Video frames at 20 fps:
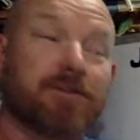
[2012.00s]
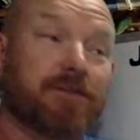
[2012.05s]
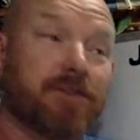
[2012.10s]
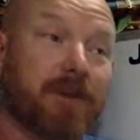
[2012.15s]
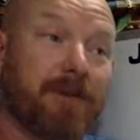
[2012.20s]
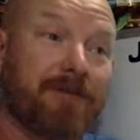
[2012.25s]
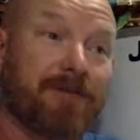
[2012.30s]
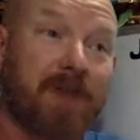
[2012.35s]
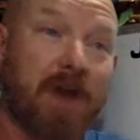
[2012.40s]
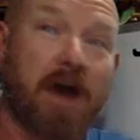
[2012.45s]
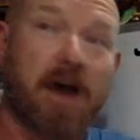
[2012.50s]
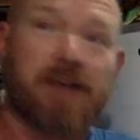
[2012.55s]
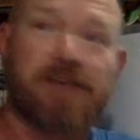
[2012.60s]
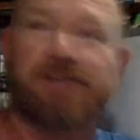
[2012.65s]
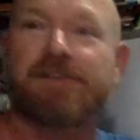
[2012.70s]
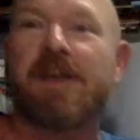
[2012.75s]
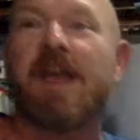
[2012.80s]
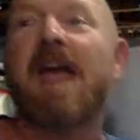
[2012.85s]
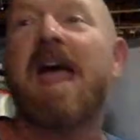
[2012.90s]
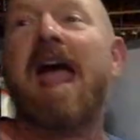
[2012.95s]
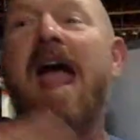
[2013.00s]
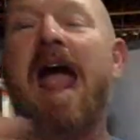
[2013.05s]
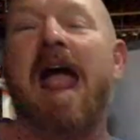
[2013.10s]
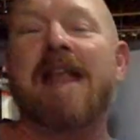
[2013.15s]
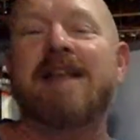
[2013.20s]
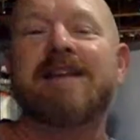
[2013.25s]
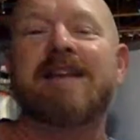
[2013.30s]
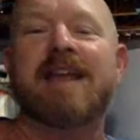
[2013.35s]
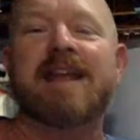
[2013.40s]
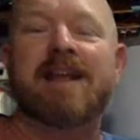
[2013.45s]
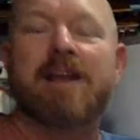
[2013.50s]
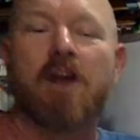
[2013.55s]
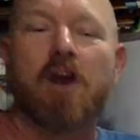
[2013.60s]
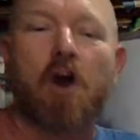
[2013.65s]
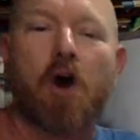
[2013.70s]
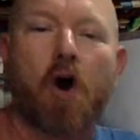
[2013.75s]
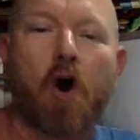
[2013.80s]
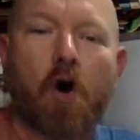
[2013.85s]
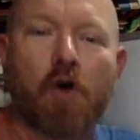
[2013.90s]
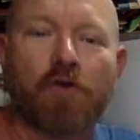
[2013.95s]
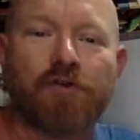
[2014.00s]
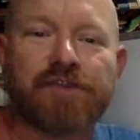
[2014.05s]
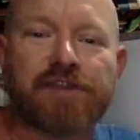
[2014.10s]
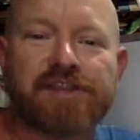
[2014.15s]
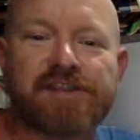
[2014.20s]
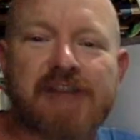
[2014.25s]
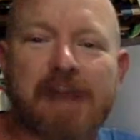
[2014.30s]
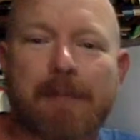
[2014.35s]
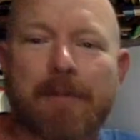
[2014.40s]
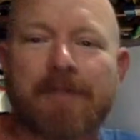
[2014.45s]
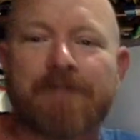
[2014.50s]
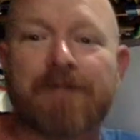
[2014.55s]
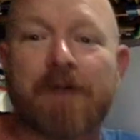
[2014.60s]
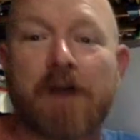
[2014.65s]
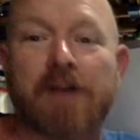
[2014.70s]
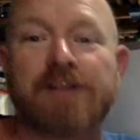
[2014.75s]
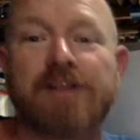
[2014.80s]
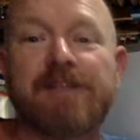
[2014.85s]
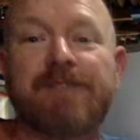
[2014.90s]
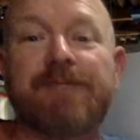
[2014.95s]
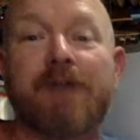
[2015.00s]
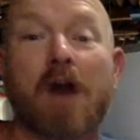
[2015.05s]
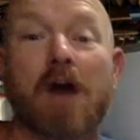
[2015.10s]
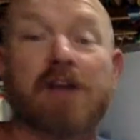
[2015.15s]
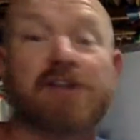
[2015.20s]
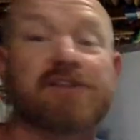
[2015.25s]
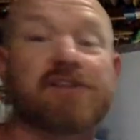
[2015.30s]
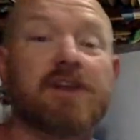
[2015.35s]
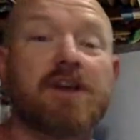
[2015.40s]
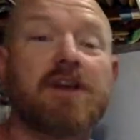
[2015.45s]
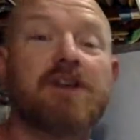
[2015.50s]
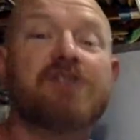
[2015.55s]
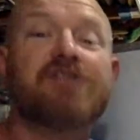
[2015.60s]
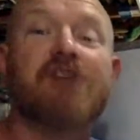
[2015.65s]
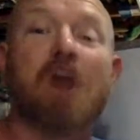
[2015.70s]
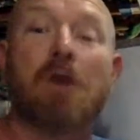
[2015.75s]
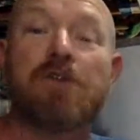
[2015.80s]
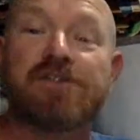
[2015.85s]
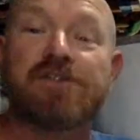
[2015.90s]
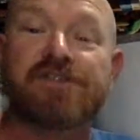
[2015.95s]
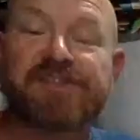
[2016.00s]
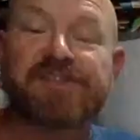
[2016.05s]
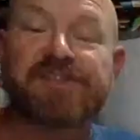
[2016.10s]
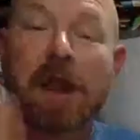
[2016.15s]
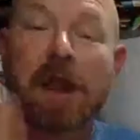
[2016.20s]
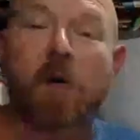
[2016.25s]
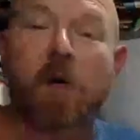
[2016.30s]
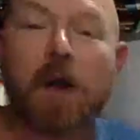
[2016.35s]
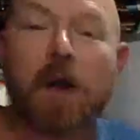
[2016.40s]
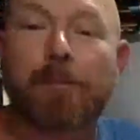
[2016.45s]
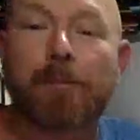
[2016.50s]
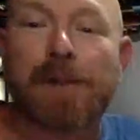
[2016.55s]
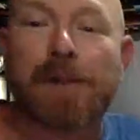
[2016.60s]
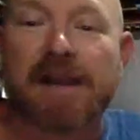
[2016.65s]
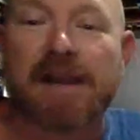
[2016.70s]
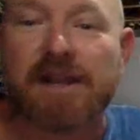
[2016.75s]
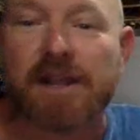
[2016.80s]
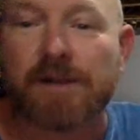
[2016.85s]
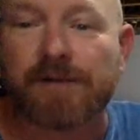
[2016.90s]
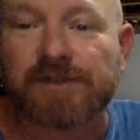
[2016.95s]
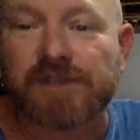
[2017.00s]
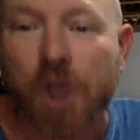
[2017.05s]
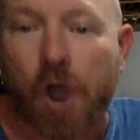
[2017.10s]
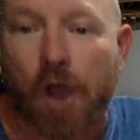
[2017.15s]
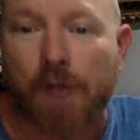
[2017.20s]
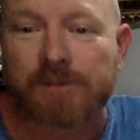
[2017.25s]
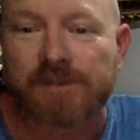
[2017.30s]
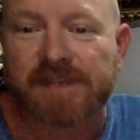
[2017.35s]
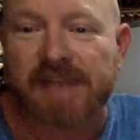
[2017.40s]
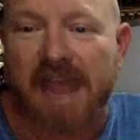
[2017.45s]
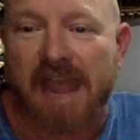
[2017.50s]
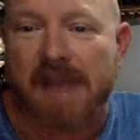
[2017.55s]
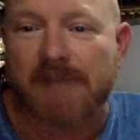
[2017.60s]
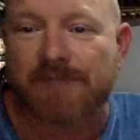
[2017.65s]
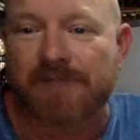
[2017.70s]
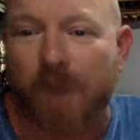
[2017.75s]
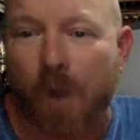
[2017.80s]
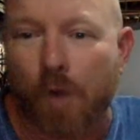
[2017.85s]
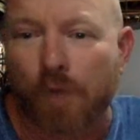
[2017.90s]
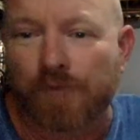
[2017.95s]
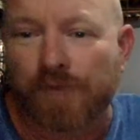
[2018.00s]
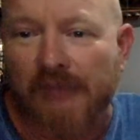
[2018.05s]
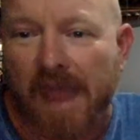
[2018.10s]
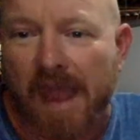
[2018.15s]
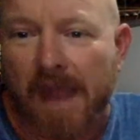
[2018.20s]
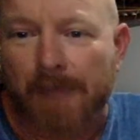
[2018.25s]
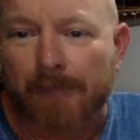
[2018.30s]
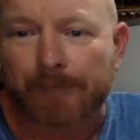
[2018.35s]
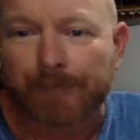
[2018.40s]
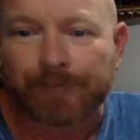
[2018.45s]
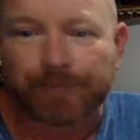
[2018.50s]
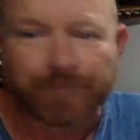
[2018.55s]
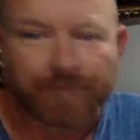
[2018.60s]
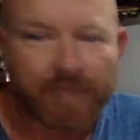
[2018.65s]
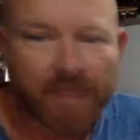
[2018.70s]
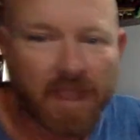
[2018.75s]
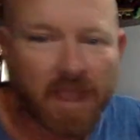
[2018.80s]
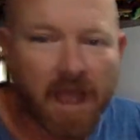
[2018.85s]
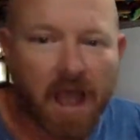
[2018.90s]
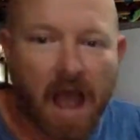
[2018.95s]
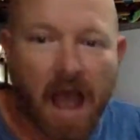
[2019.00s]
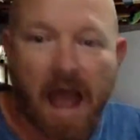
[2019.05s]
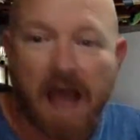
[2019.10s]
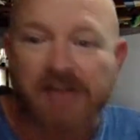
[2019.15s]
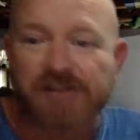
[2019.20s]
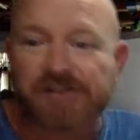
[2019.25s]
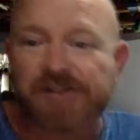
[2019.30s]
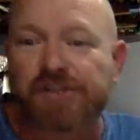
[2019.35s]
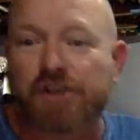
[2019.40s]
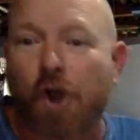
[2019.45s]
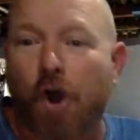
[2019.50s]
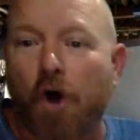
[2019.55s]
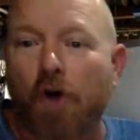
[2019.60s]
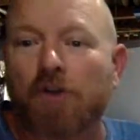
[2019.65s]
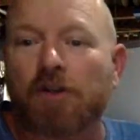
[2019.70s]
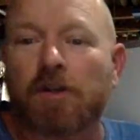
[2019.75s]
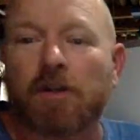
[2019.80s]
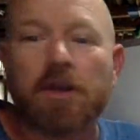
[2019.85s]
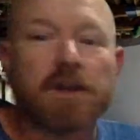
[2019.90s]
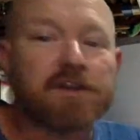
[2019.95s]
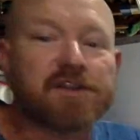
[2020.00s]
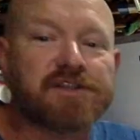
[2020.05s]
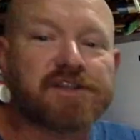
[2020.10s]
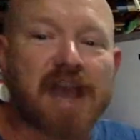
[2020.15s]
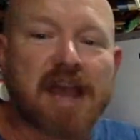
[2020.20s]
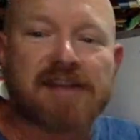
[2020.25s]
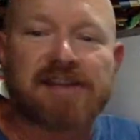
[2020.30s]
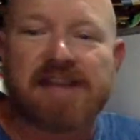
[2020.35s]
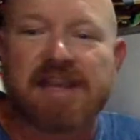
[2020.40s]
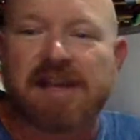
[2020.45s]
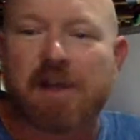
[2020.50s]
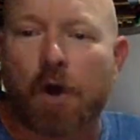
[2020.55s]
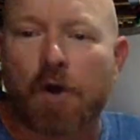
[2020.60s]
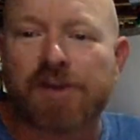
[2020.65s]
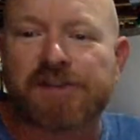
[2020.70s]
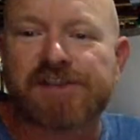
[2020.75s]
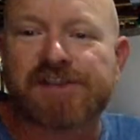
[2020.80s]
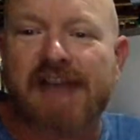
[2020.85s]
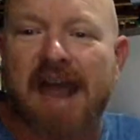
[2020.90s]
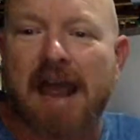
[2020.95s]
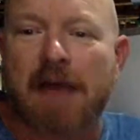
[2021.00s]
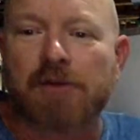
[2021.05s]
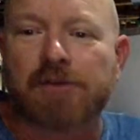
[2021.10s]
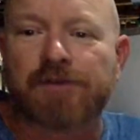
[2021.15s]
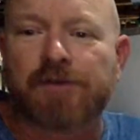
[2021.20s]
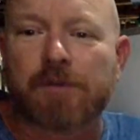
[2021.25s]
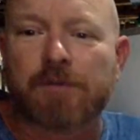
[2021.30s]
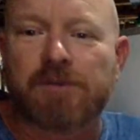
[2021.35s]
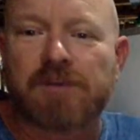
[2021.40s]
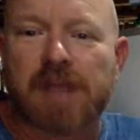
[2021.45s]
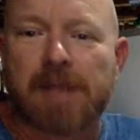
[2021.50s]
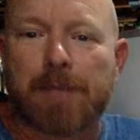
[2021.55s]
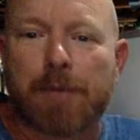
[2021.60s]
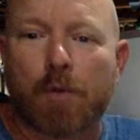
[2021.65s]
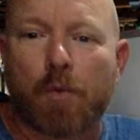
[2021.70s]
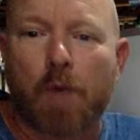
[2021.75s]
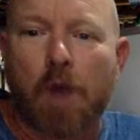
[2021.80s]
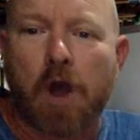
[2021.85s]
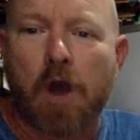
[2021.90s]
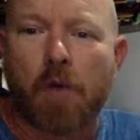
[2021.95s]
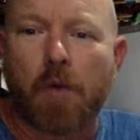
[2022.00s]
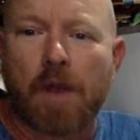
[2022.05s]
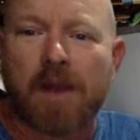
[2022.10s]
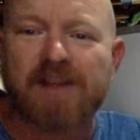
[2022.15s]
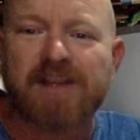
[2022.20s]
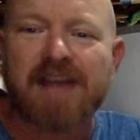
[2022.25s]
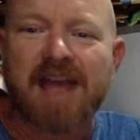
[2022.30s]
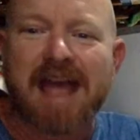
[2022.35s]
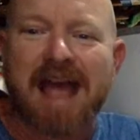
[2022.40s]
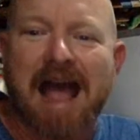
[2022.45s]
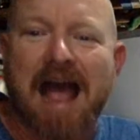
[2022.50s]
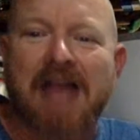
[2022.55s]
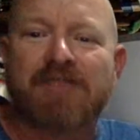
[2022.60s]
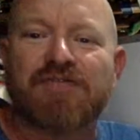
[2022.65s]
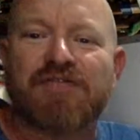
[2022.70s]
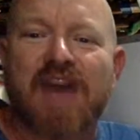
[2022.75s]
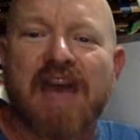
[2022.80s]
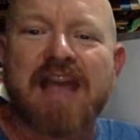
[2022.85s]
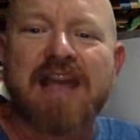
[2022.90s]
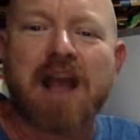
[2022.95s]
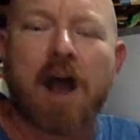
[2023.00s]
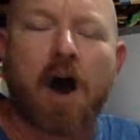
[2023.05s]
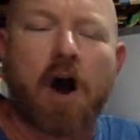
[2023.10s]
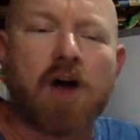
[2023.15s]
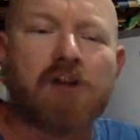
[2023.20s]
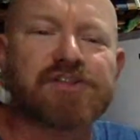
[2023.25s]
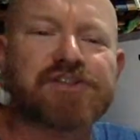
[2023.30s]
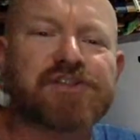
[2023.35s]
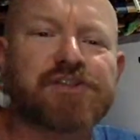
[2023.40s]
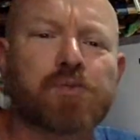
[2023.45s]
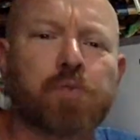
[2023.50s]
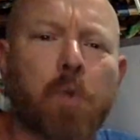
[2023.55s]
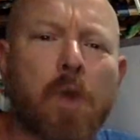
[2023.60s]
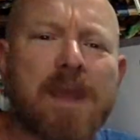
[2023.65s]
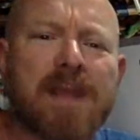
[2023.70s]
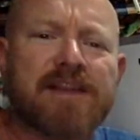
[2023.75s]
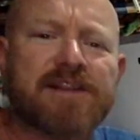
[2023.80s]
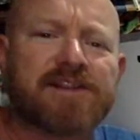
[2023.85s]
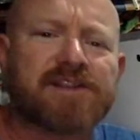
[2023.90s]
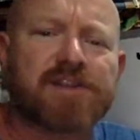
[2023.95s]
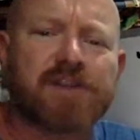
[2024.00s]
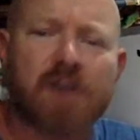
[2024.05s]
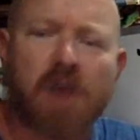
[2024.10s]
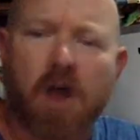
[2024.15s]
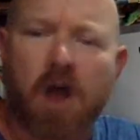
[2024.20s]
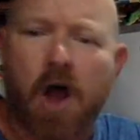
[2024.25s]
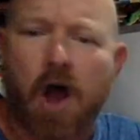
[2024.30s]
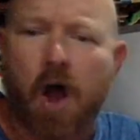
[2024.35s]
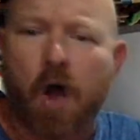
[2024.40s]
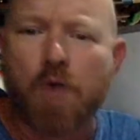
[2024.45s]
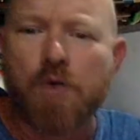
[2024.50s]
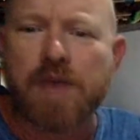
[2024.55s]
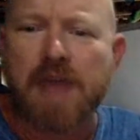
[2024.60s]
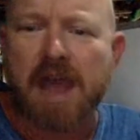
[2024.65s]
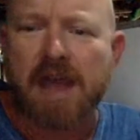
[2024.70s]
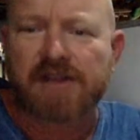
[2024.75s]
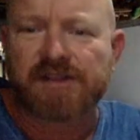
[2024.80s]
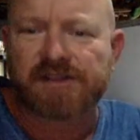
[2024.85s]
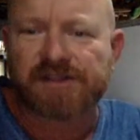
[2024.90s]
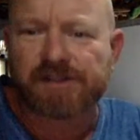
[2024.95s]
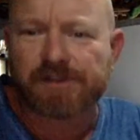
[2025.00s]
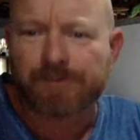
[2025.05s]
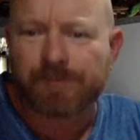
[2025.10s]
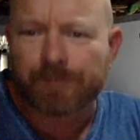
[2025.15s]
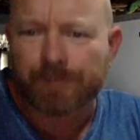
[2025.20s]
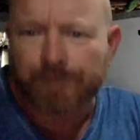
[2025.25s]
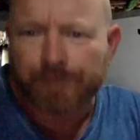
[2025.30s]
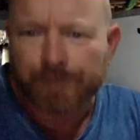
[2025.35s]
the 1st, ending on December 31st. So still plenty of time to get involved there. Scott says he got his sails from Chip at Whirlwind and they are sweet. Oh, yes.